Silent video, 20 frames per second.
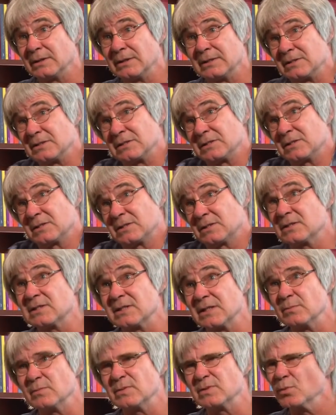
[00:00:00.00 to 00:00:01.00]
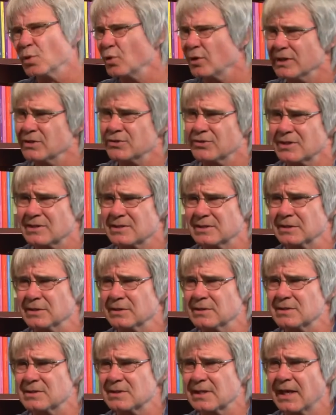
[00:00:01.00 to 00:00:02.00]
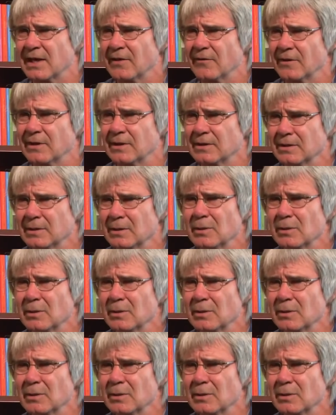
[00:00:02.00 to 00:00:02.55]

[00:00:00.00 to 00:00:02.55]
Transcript: It just seems more interesting than scary.